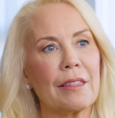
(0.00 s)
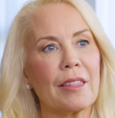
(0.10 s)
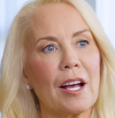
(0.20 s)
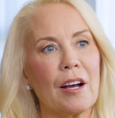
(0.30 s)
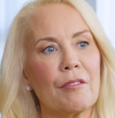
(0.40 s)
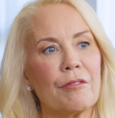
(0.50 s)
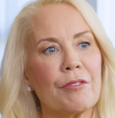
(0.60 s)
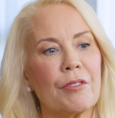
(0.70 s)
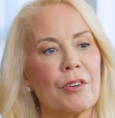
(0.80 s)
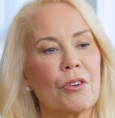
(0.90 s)
love
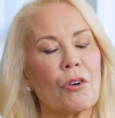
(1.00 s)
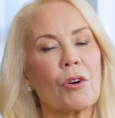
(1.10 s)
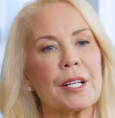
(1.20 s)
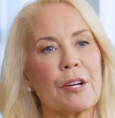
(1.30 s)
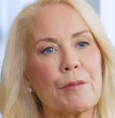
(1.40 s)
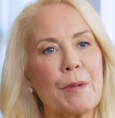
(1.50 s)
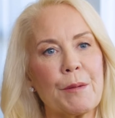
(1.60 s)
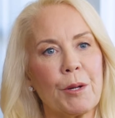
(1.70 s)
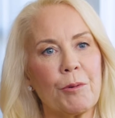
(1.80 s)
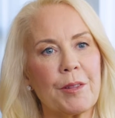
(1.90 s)
ordinary
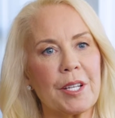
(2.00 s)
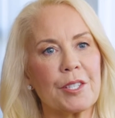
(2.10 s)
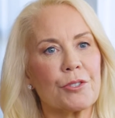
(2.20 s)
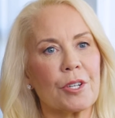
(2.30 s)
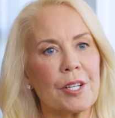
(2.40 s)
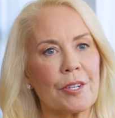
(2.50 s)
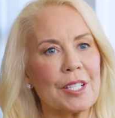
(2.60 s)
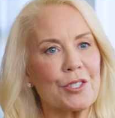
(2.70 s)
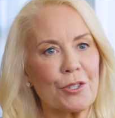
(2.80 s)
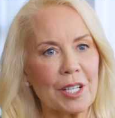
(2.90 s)
people with extraordinary
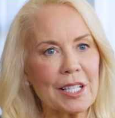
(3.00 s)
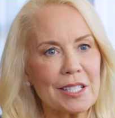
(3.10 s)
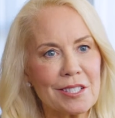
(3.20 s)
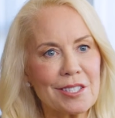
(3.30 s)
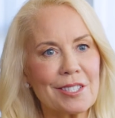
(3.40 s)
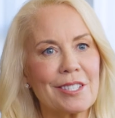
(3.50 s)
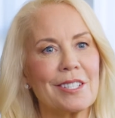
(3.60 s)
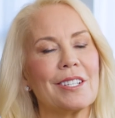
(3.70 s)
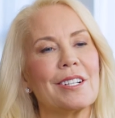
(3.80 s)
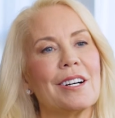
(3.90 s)
stories.
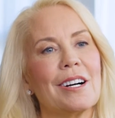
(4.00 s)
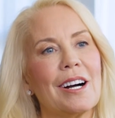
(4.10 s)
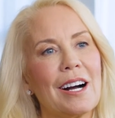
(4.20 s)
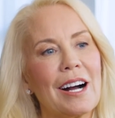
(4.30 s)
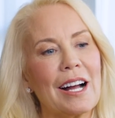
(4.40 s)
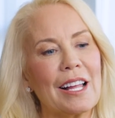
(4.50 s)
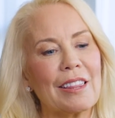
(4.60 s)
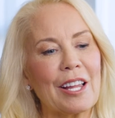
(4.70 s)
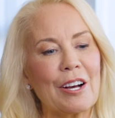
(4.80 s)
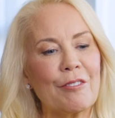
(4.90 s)
I
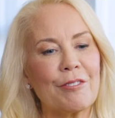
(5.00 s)
love